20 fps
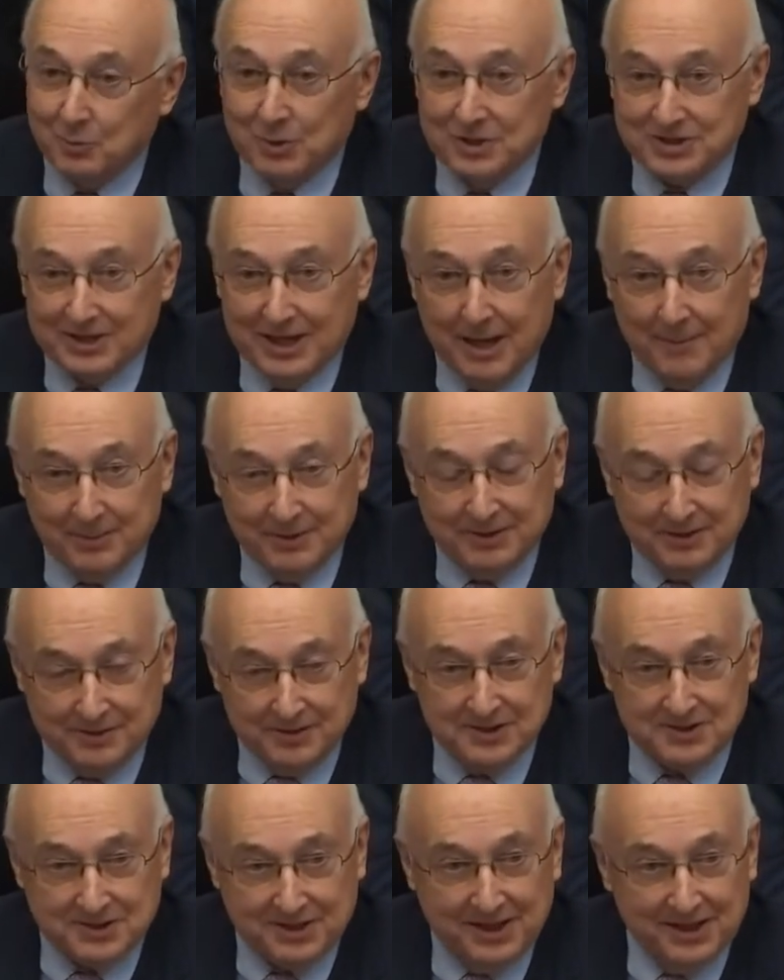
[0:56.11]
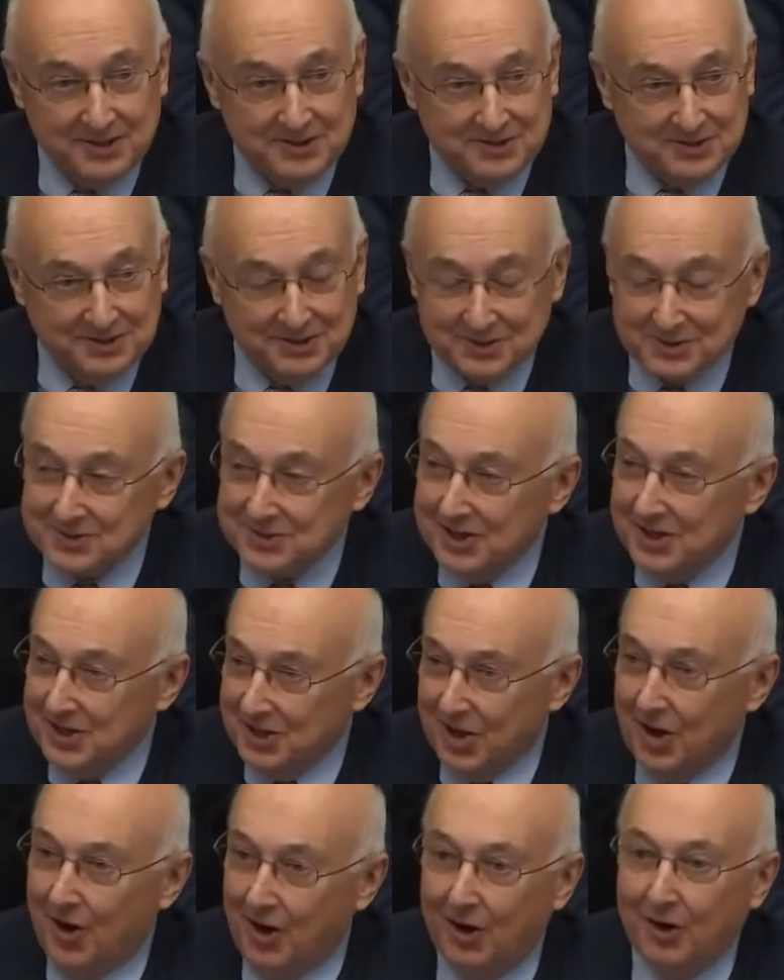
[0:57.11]
What's happened in this case is
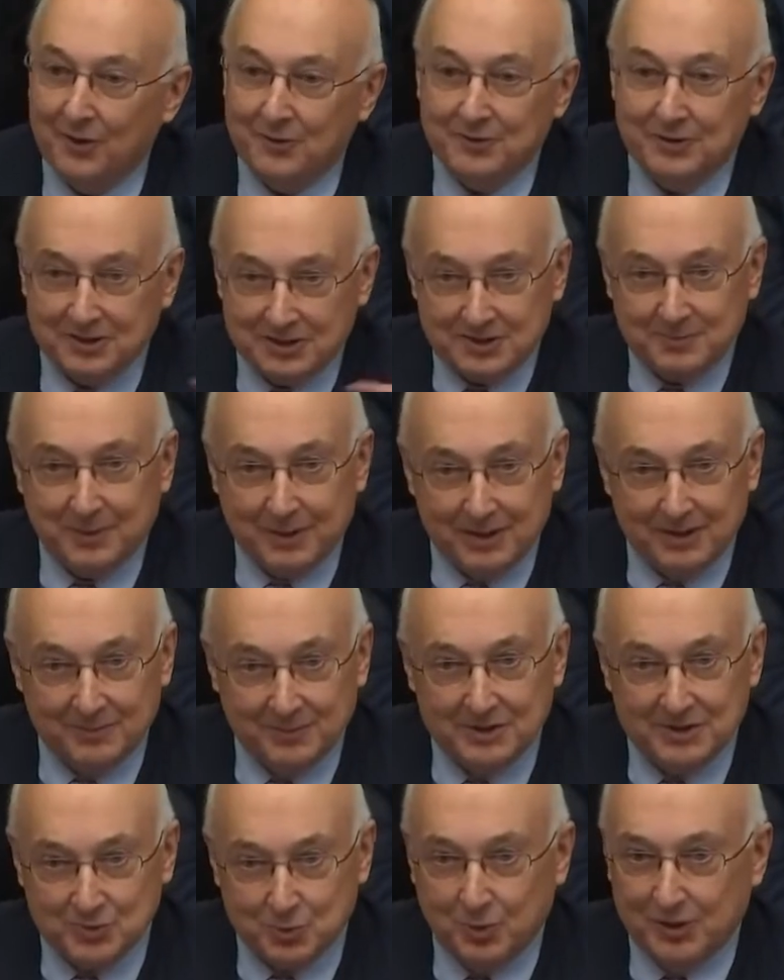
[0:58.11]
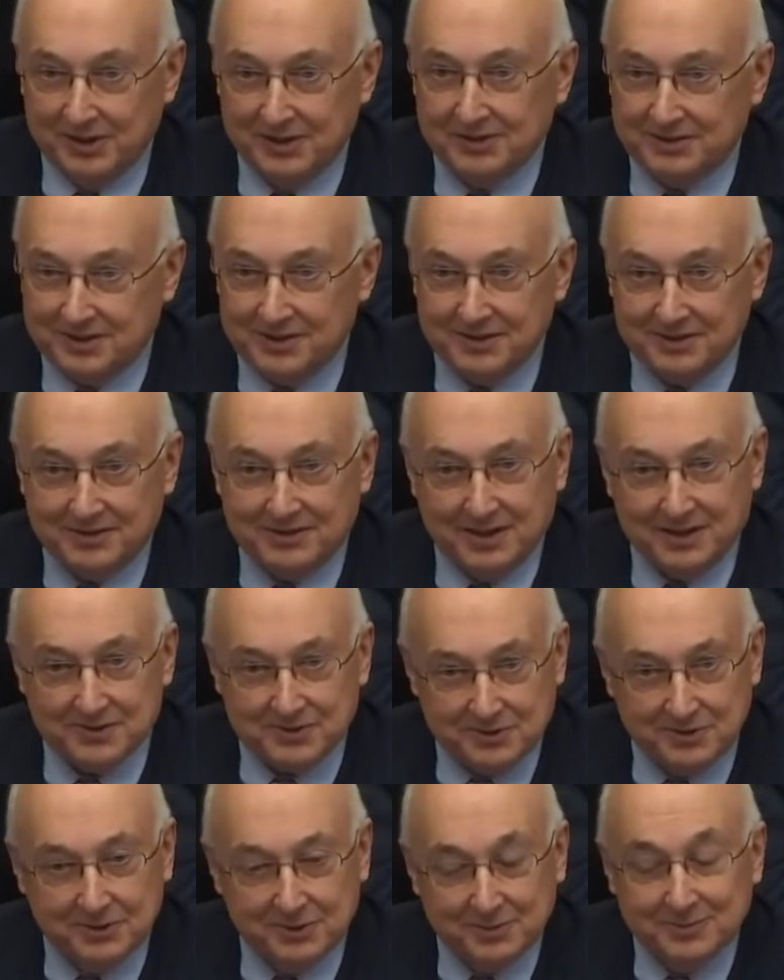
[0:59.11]
all the experiments went into the
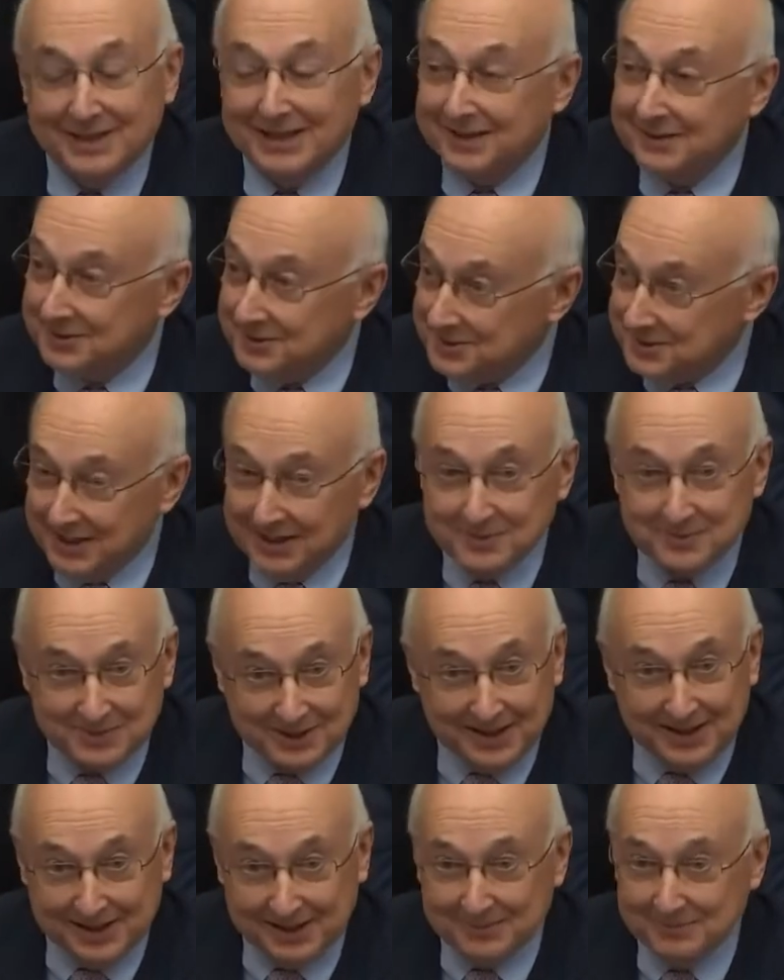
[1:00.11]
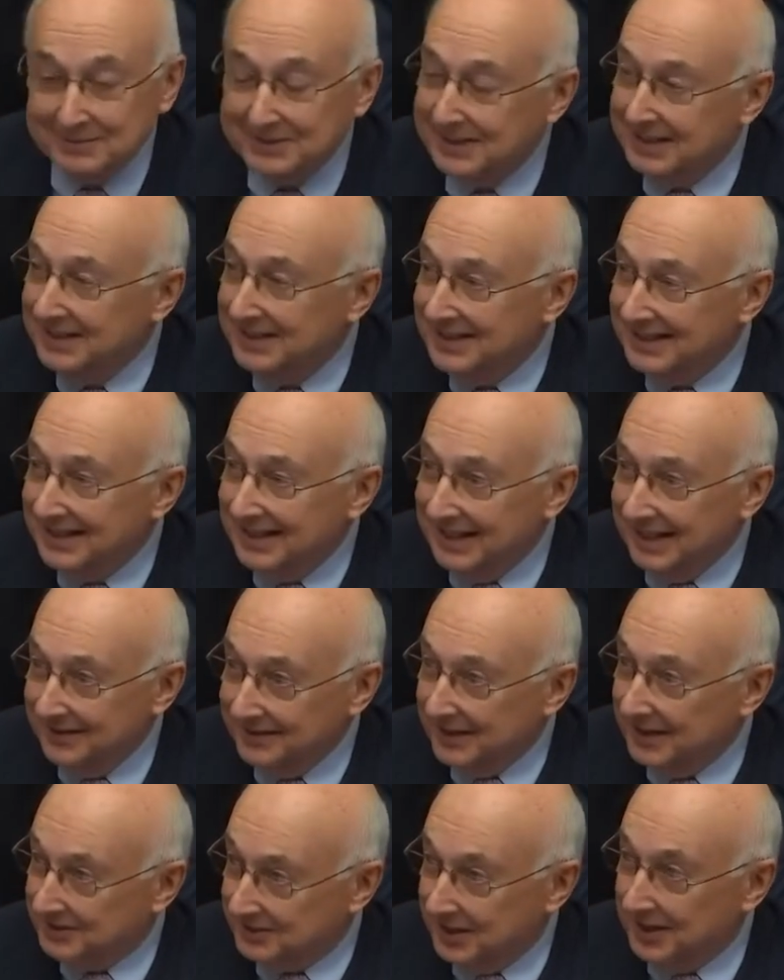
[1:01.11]
test tube at the same time,
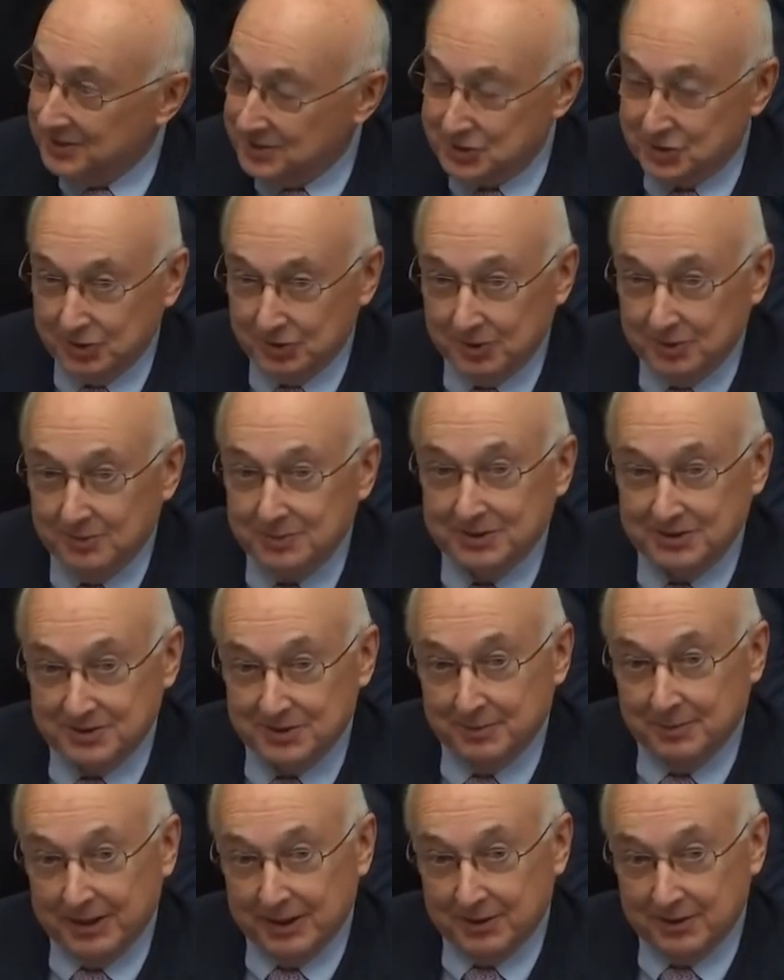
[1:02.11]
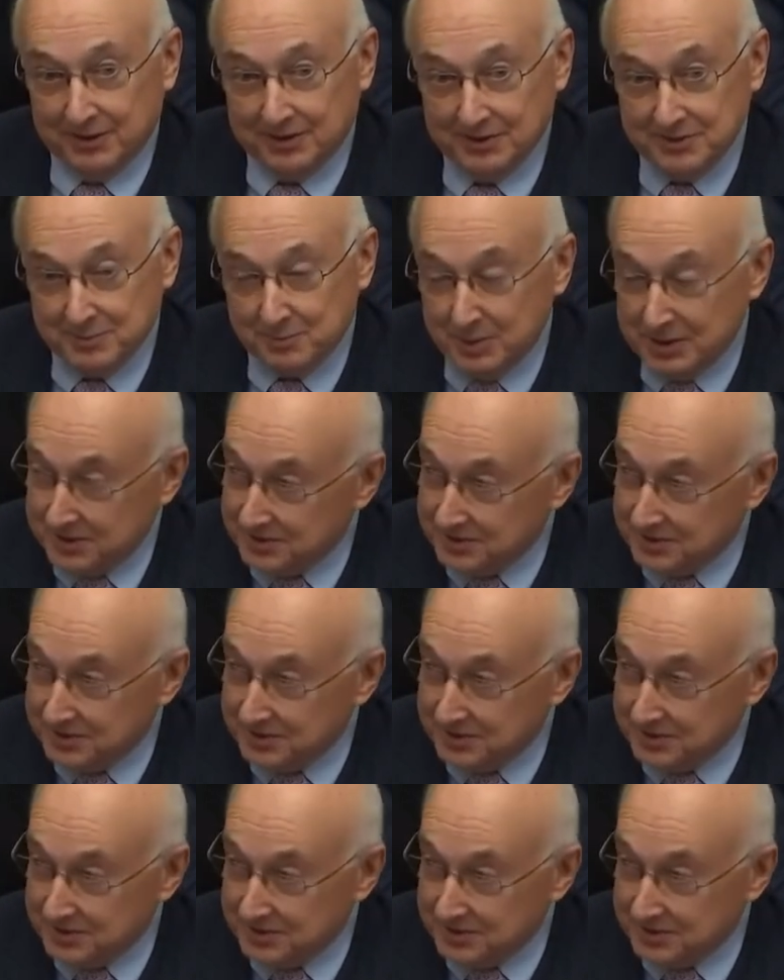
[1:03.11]
and that test tube is Americans'